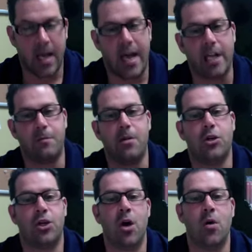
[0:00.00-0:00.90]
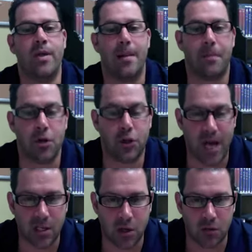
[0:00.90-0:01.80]
It's been shown that
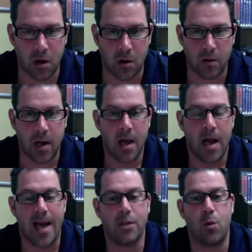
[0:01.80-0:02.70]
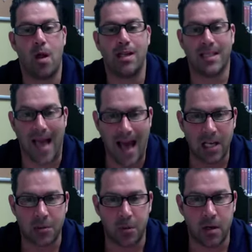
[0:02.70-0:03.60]
progesterone as well as
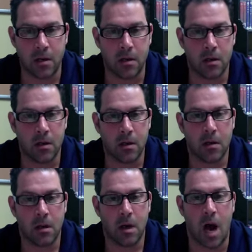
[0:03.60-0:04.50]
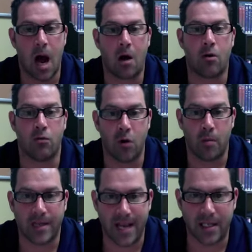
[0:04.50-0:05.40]
aspirin are
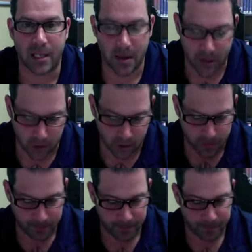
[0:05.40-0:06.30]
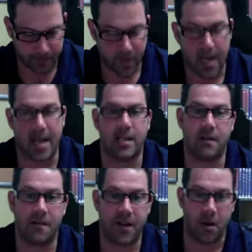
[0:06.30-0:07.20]
aromatase inhibitors, and I did
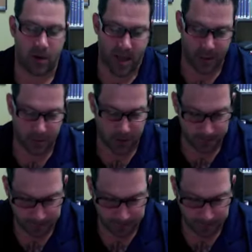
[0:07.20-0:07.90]
a video on aspirin.